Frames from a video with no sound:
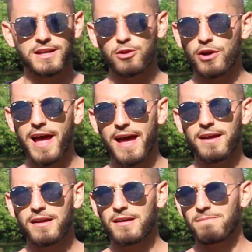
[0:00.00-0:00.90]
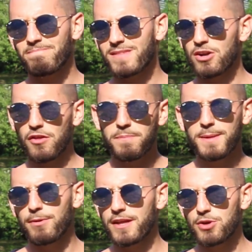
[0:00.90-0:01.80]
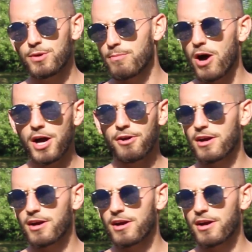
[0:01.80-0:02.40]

Look at, the people that you admire.